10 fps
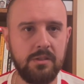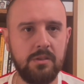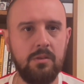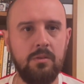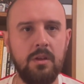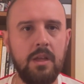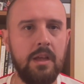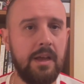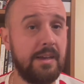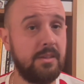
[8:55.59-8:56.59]
So
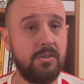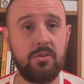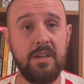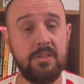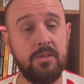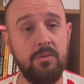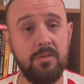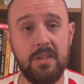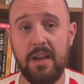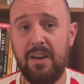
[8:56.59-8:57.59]
as early as
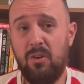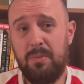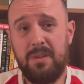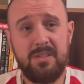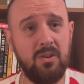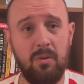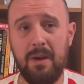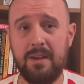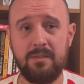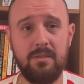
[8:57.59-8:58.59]
Tuesday, I hope it doesn't go
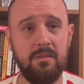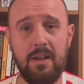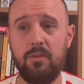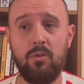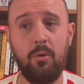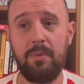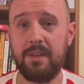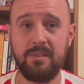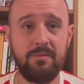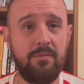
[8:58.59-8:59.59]
back to. I hope it
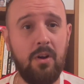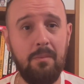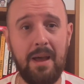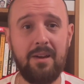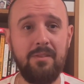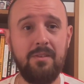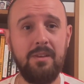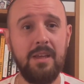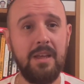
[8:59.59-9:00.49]
doesn't fall back on the.